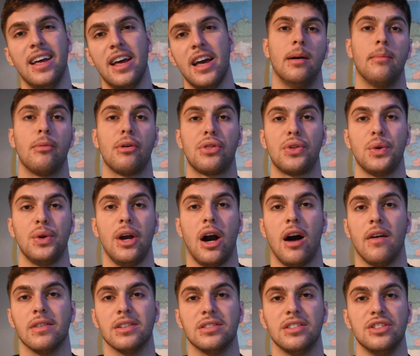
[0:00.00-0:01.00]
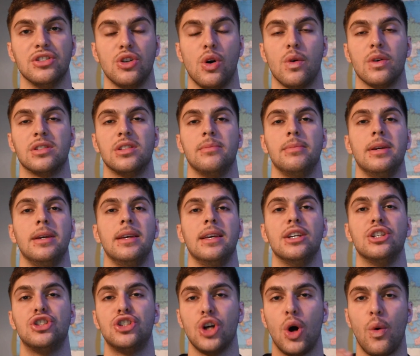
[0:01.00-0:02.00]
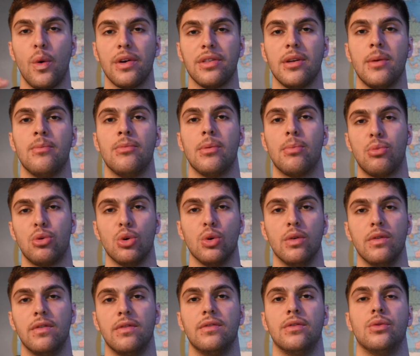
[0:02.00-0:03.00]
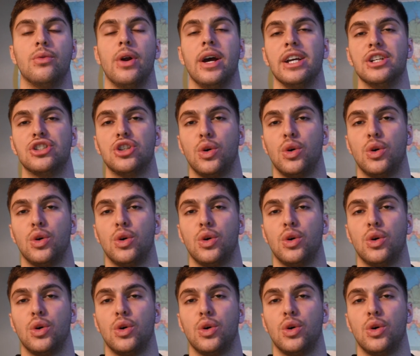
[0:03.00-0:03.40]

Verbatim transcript: Number three, obviously, is going to be showing them the proof, right?